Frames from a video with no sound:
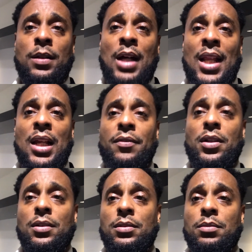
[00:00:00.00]
I love you,
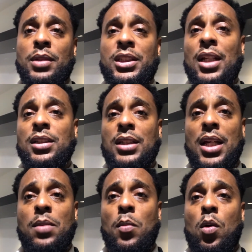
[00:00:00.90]
but Jesus love
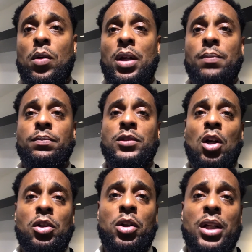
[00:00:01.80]
you more.
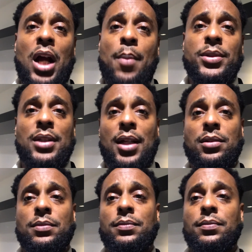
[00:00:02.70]
Talk to you in the comment section.